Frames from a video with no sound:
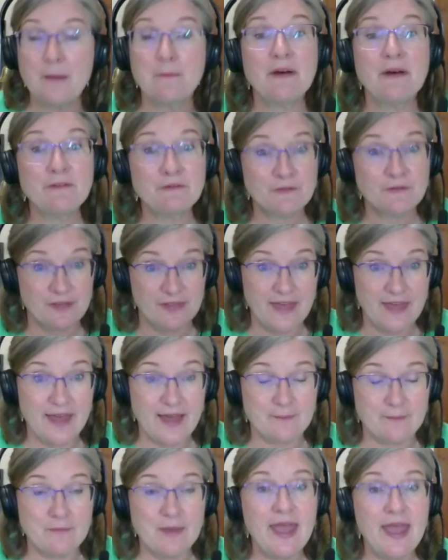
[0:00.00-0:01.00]
but for
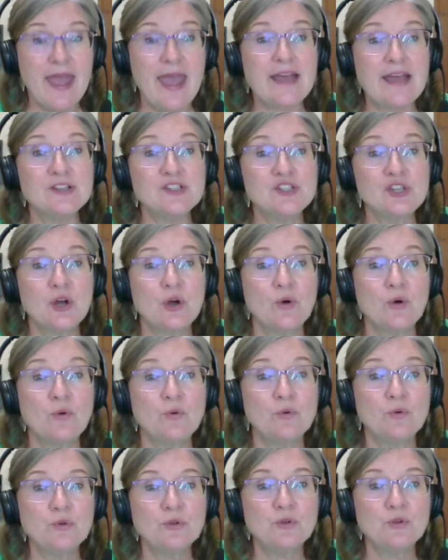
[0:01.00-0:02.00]
them. And
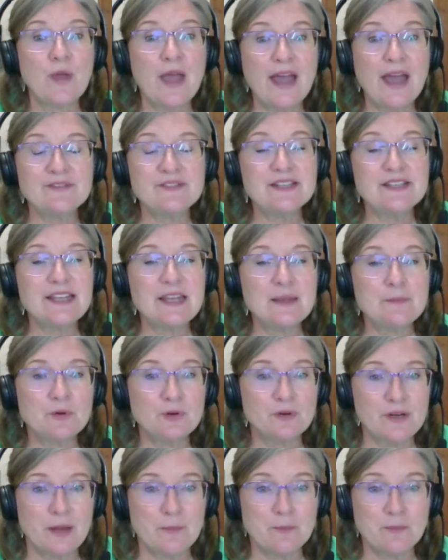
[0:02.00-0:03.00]
so you have to keep
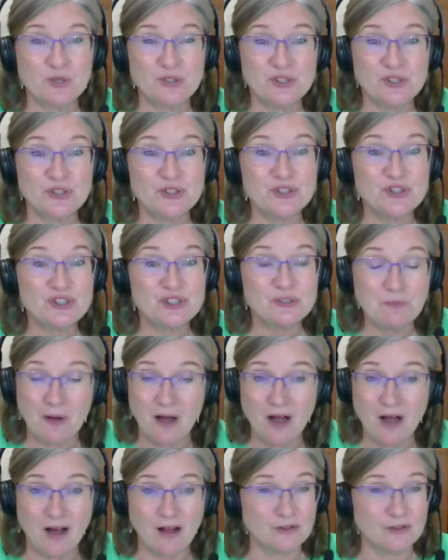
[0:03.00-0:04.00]
your numbers
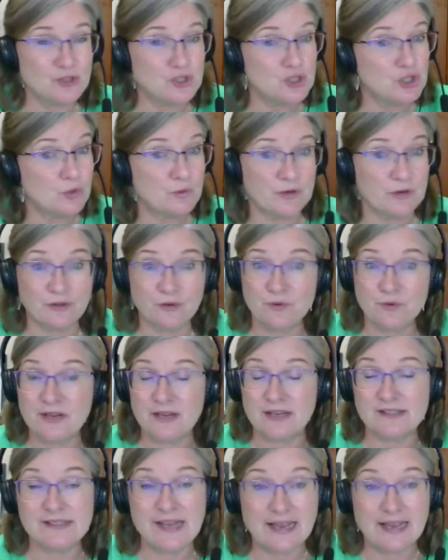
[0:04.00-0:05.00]
small. 2 or
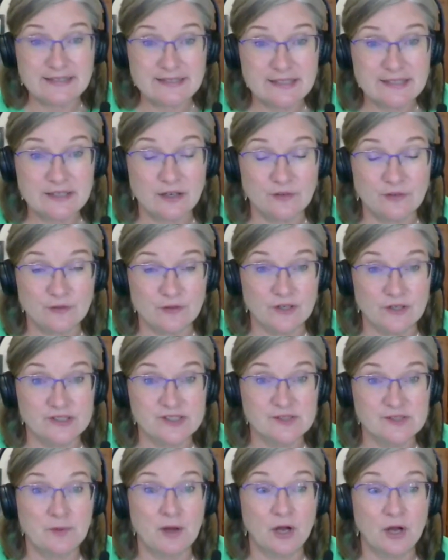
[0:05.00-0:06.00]
3 is ideal for a
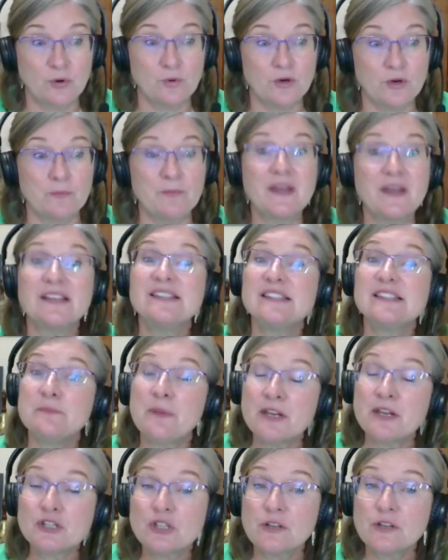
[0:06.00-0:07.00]
small group,
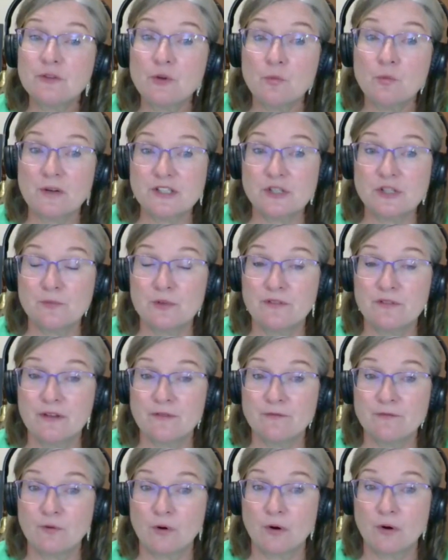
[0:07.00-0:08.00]
especially if you want to move
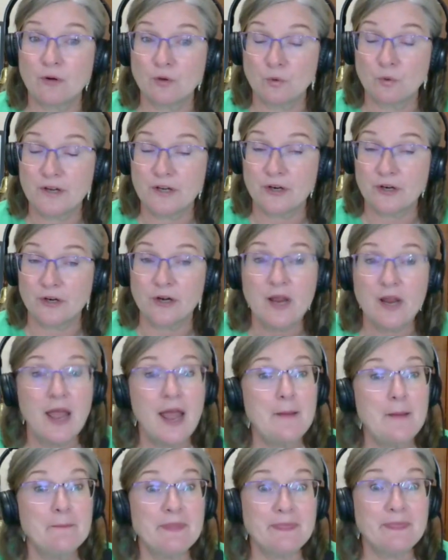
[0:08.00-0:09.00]
them forward quicker.
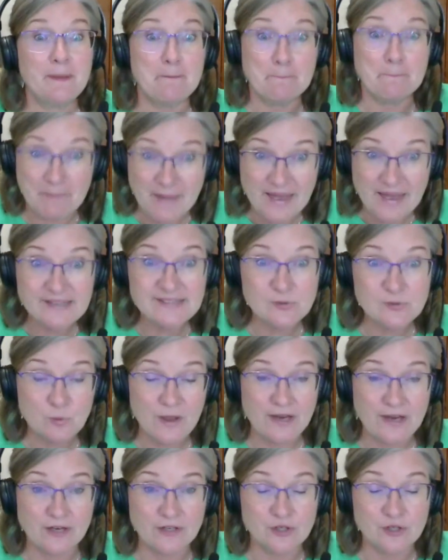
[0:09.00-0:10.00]
But the best
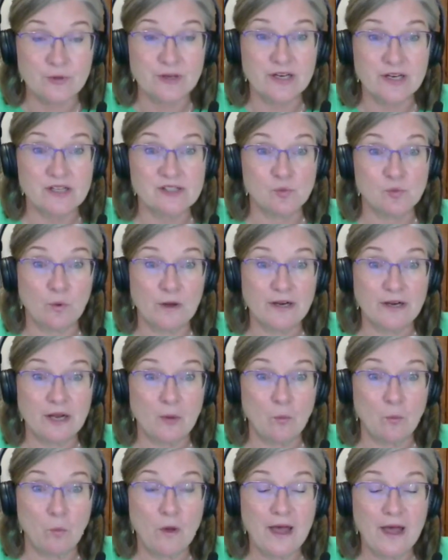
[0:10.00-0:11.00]
way to do it is
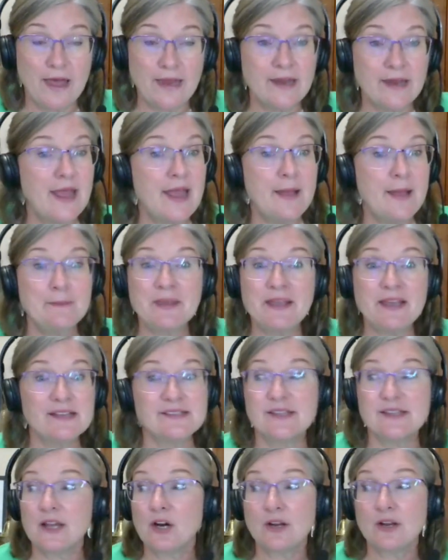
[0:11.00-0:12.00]
one-on-one
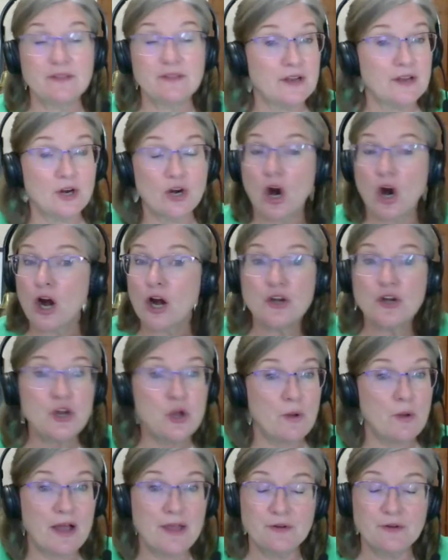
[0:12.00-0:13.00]
because there are
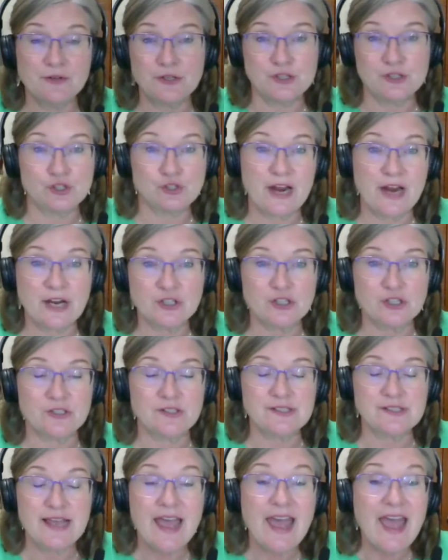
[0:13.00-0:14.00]
no other
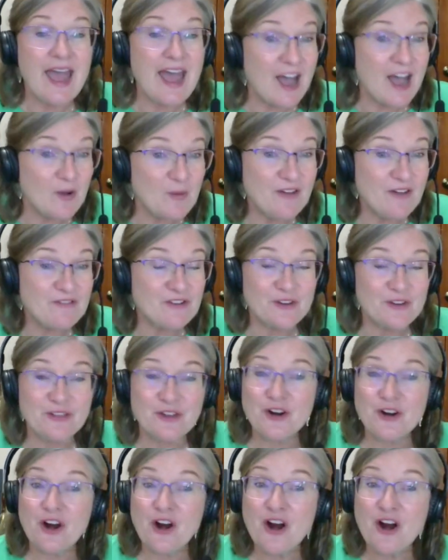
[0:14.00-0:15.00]
distractions. However,
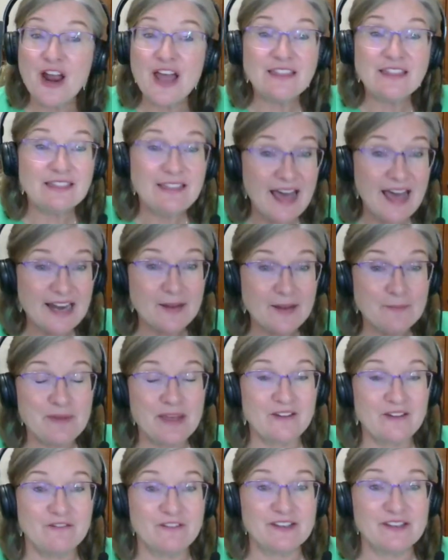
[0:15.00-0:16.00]
there are a lot of
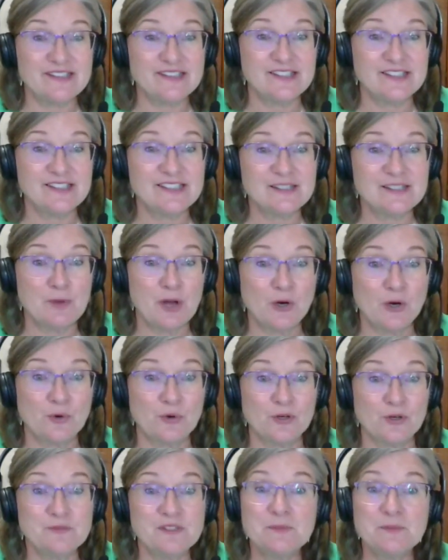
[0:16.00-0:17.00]
benefits to small
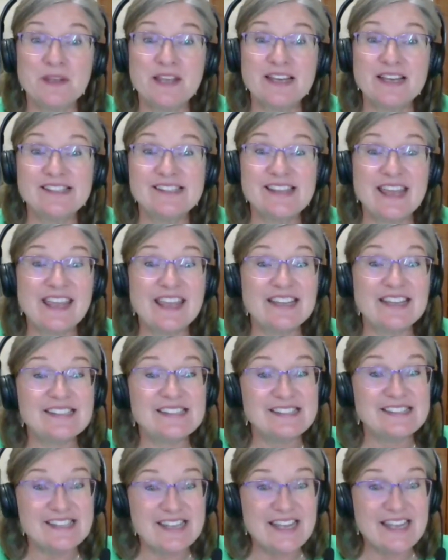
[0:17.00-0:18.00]
groups because they can
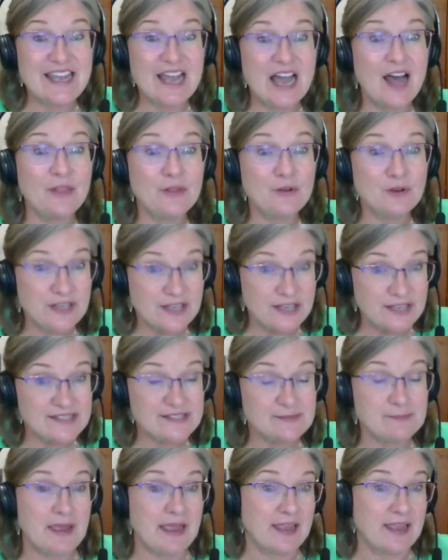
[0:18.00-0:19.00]
see other
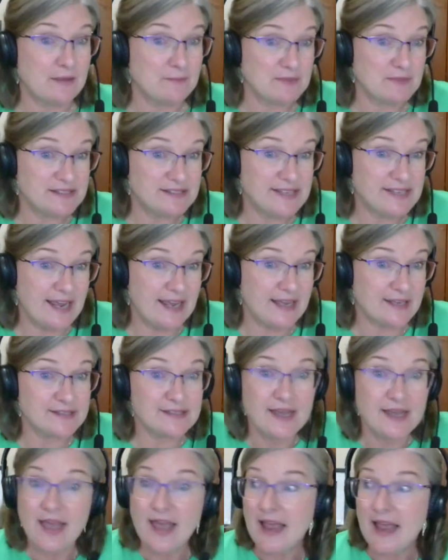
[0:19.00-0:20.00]
kids making mistakes.
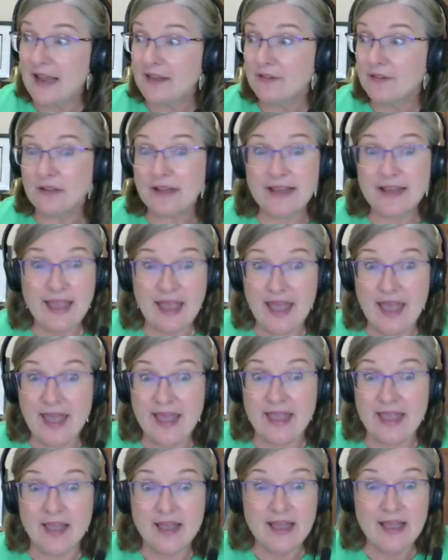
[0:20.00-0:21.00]
And they're like,
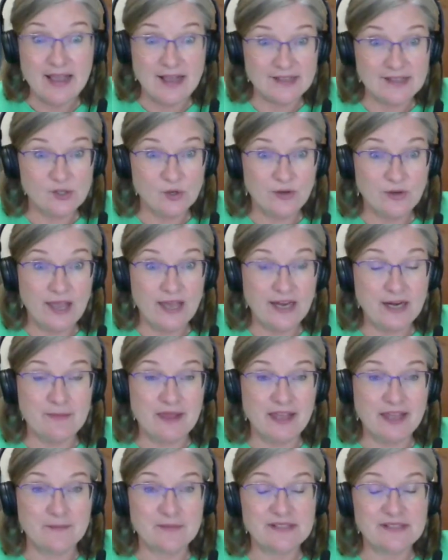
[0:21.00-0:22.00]
hey, it's okay to
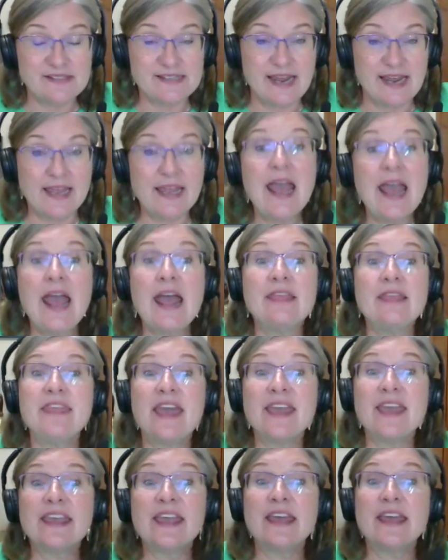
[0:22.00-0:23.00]
make a mistake.
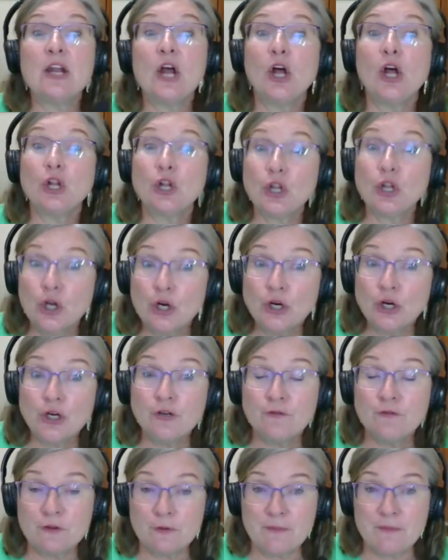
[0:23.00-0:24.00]
They can
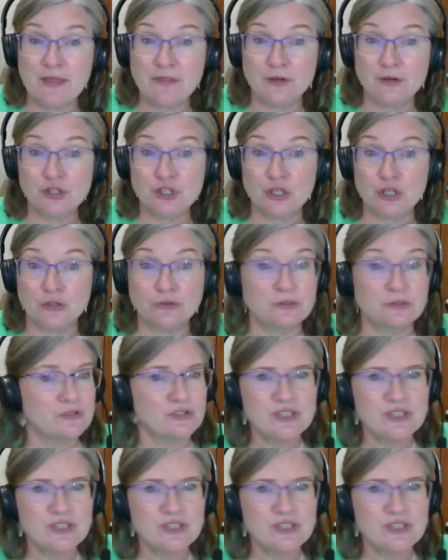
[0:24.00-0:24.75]
learn from other children,